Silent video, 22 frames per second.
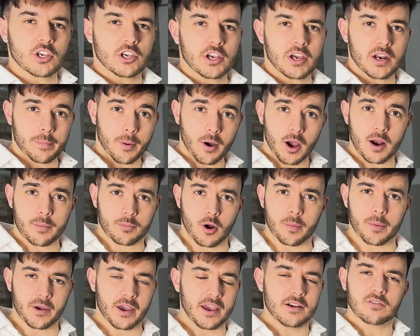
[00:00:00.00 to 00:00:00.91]
you're going to buy a
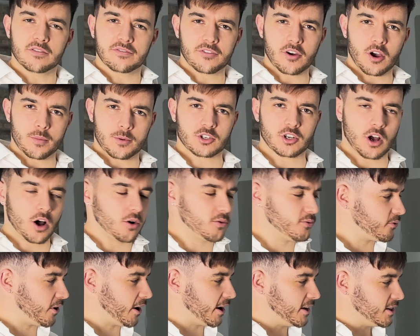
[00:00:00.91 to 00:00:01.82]
property, refurbish the whole
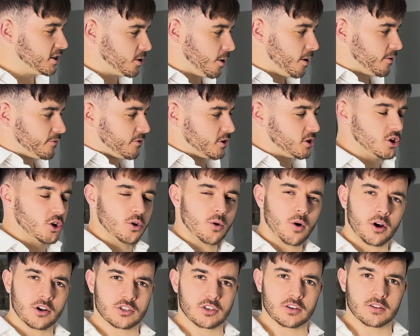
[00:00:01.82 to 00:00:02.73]
thing and do it for
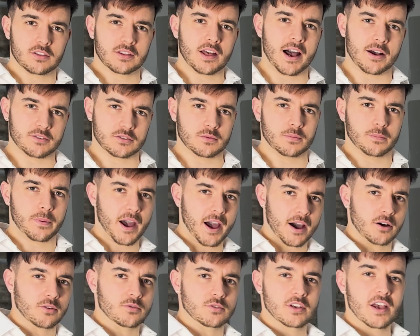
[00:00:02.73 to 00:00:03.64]

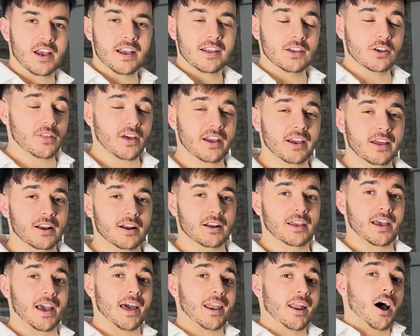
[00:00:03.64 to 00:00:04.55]
£200,000. You're then going to
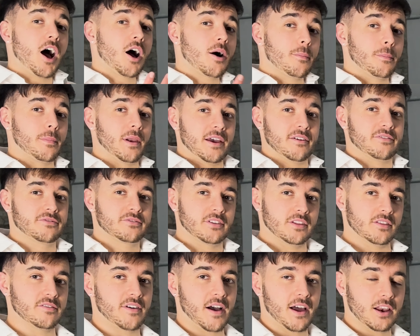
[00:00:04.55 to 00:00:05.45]
get an uplift
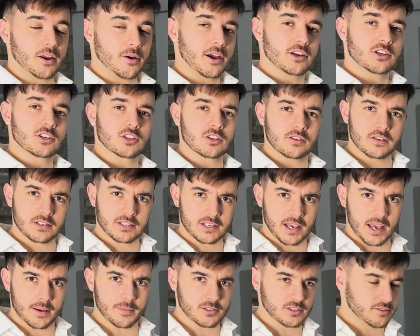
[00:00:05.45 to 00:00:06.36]
in the valuation, the
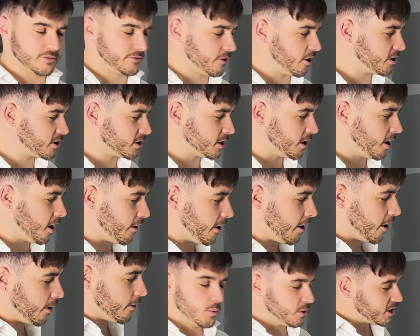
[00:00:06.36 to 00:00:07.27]
same as the first
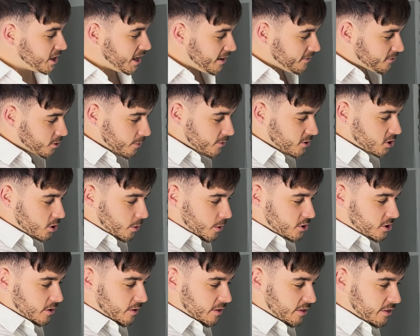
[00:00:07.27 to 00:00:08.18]
scenario, which leaves you with
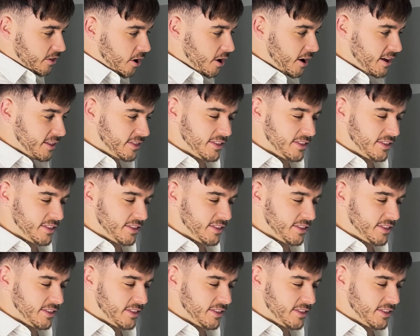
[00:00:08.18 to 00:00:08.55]
£230,000